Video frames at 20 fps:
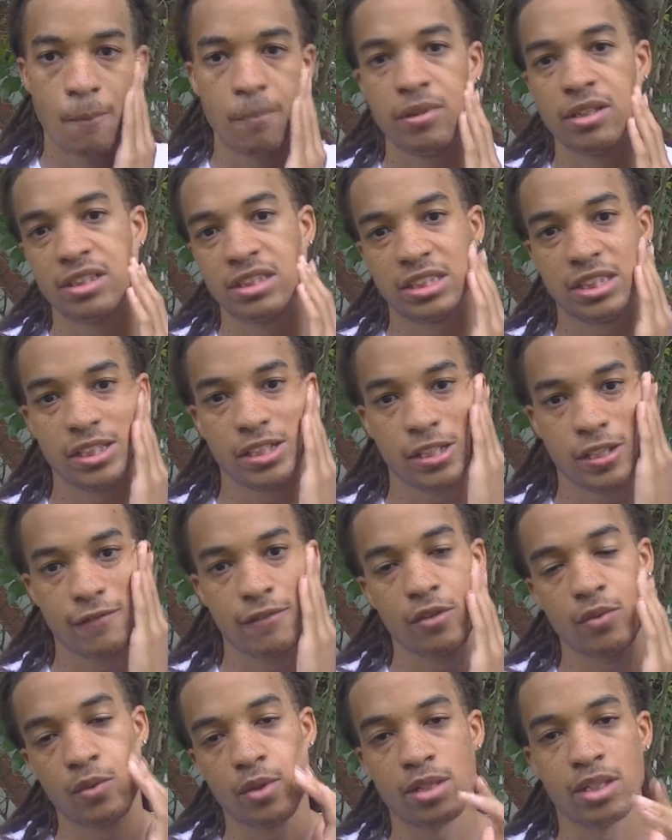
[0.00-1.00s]
But still,
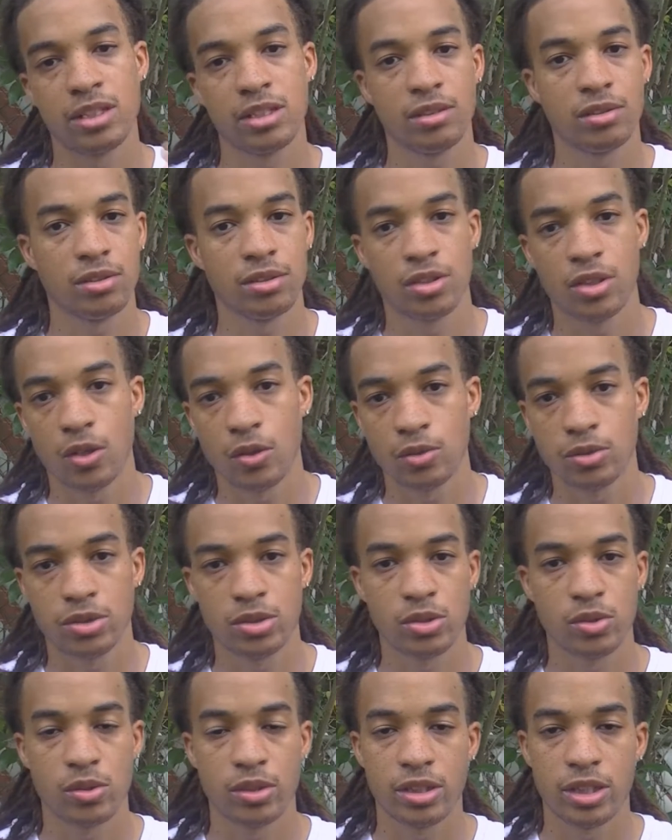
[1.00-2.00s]
if you want to go
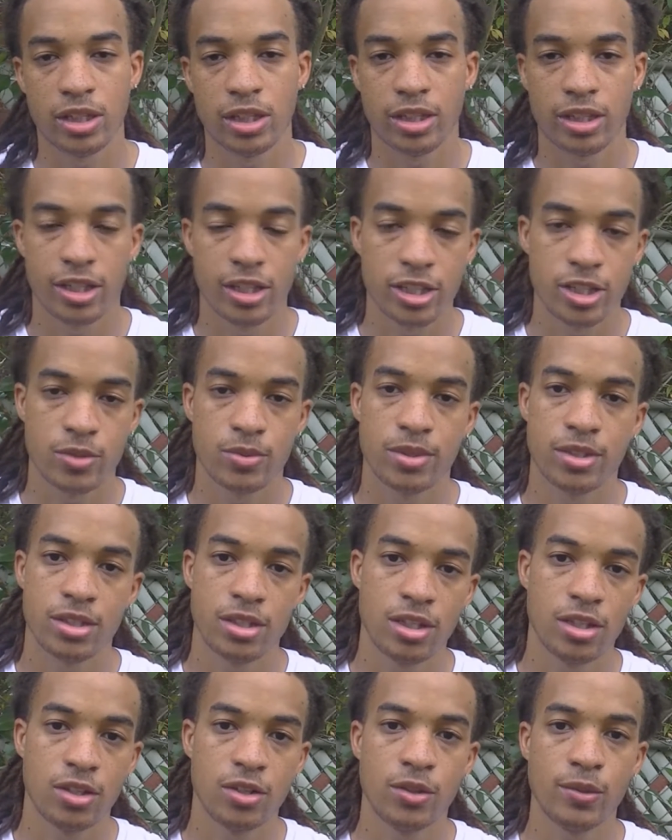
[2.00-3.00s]
to another country,
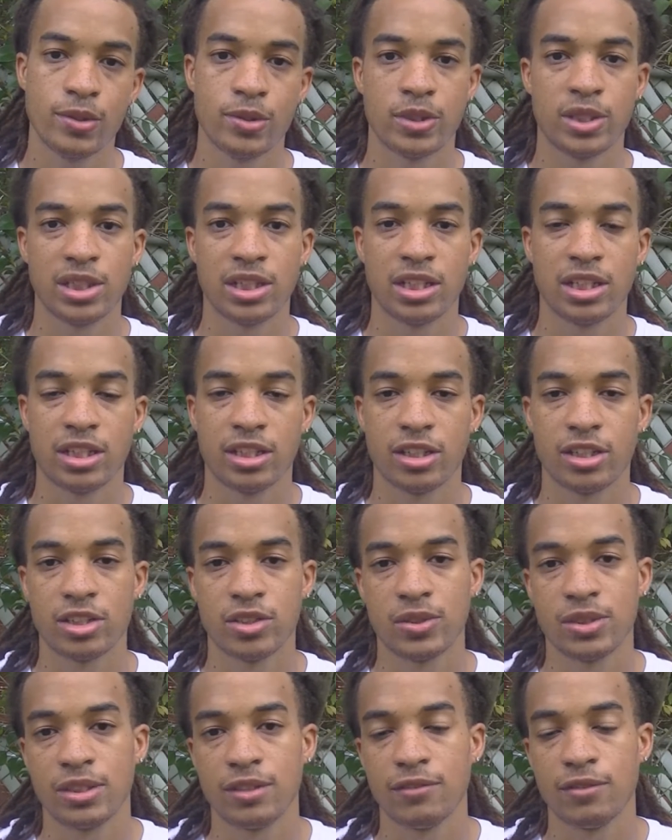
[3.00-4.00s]
you can go to another
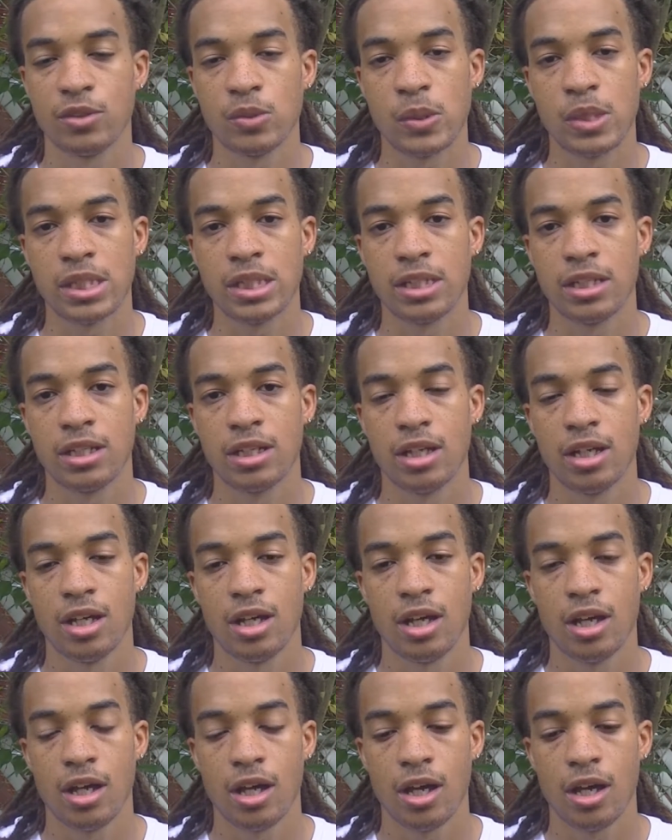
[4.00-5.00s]
country. If you want
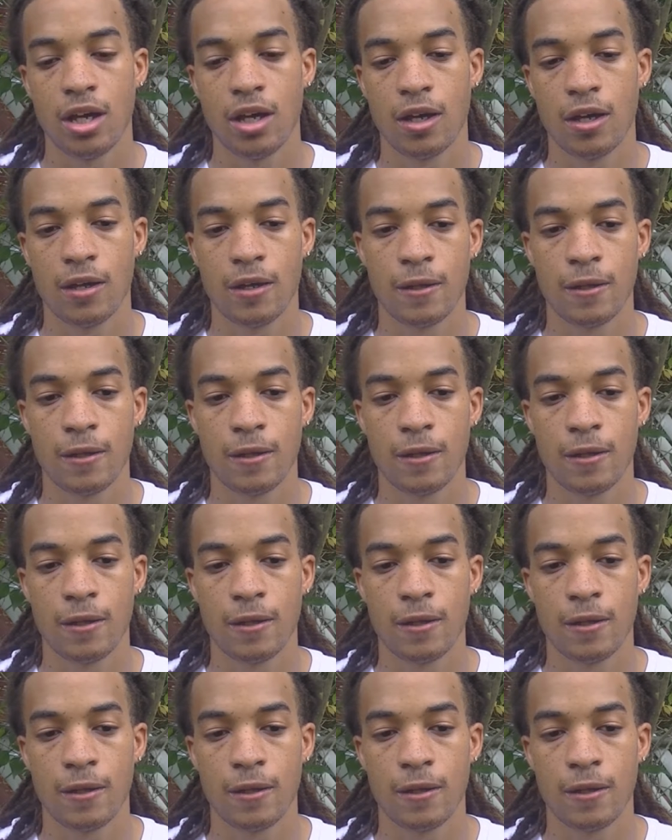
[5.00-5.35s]
to